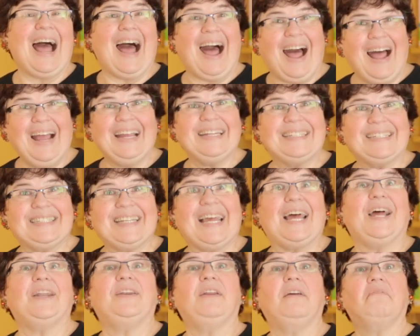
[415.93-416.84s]
I
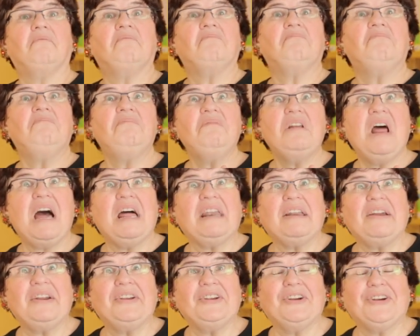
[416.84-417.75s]
said, not
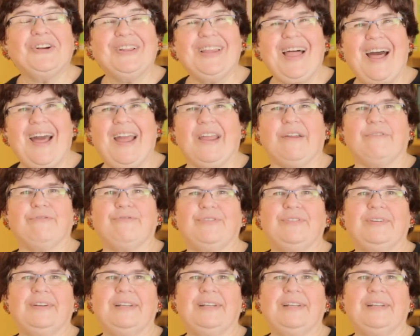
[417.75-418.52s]
on your life.